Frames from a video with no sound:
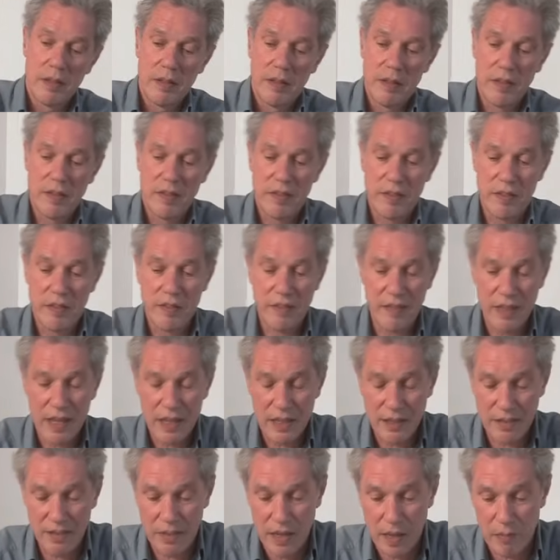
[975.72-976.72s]
This is the
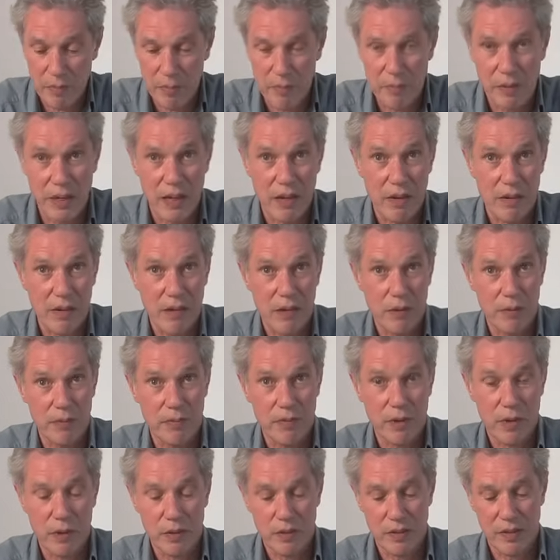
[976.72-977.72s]
second type of parallel
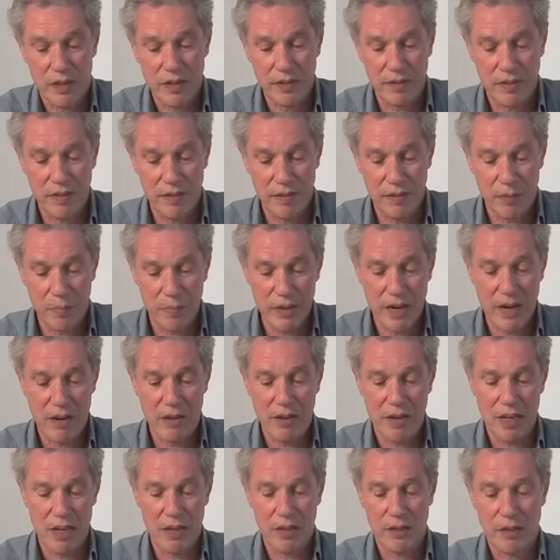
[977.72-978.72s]
fold. This is the
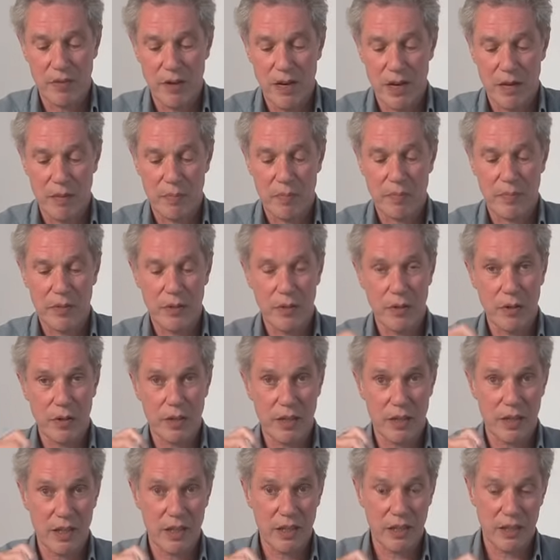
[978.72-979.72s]
parallelogram. You
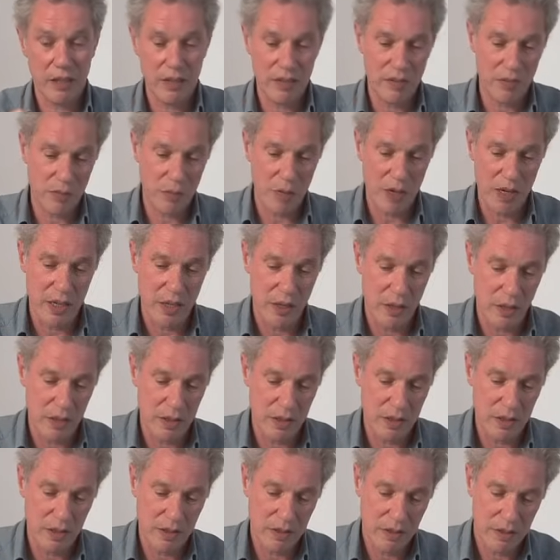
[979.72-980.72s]
look at it this way
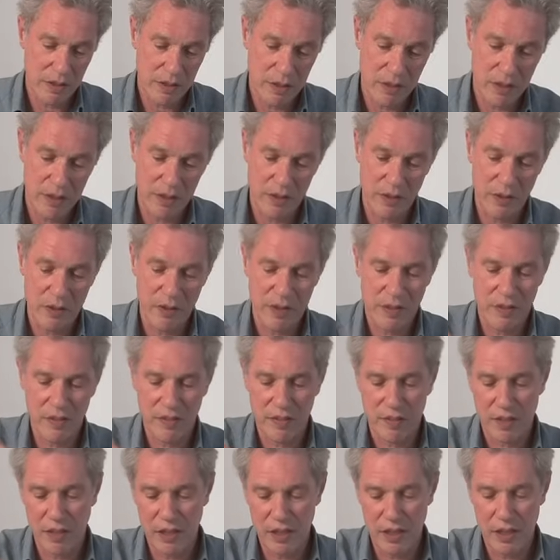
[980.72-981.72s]
on, and you can
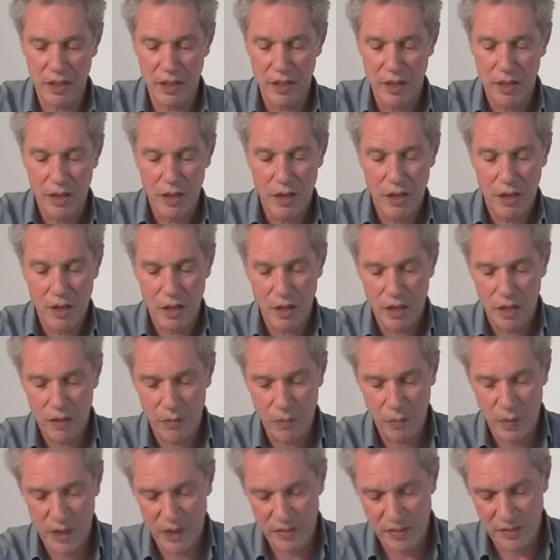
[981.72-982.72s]
see
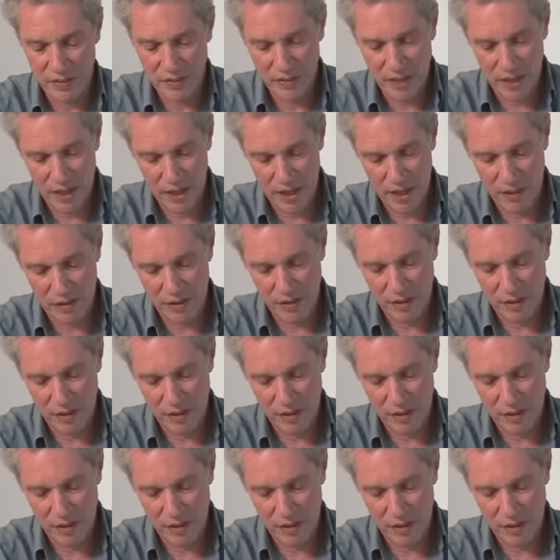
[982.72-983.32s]
on one side,